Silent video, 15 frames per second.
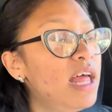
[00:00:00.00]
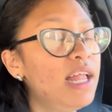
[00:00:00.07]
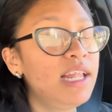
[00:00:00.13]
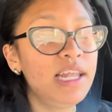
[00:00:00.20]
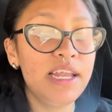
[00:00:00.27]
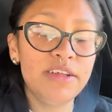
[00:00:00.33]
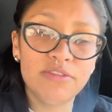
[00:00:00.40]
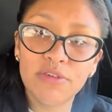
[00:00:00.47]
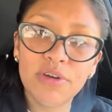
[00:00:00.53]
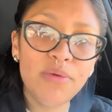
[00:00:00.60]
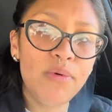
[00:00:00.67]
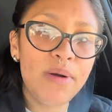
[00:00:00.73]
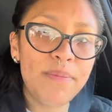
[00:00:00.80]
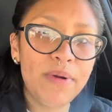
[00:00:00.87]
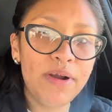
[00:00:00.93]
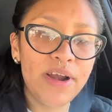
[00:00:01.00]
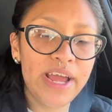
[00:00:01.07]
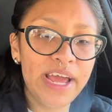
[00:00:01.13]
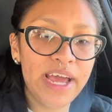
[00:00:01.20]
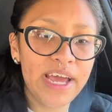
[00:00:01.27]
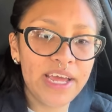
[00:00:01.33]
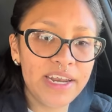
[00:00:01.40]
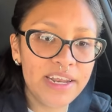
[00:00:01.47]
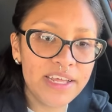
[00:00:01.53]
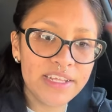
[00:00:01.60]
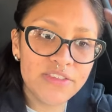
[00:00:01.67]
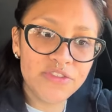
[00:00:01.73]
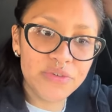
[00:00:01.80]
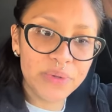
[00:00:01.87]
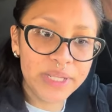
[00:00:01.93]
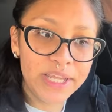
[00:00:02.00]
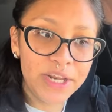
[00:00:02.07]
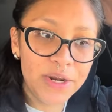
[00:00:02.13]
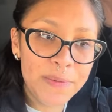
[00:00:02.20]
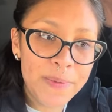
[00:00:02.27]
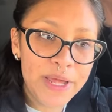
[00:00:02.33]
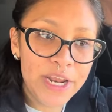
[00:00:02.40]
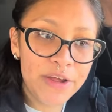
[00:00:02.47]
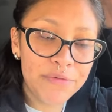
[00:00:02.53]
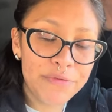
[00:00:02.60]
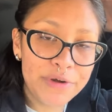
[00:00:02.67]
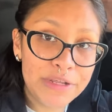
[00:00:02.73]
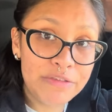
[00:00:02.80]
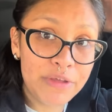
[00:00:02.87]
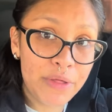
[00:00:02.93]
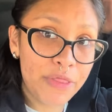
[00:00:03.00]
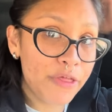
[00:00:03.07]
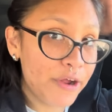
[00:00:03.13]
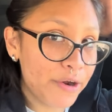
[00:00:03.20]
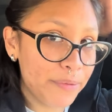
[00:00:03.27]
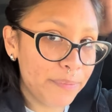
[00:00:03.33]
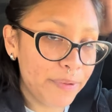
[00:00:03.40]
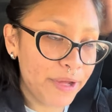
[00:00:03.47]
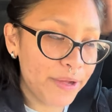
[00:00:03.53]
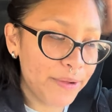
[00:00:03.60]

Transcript: let's go to Walmart and do a little bit of retail therapy.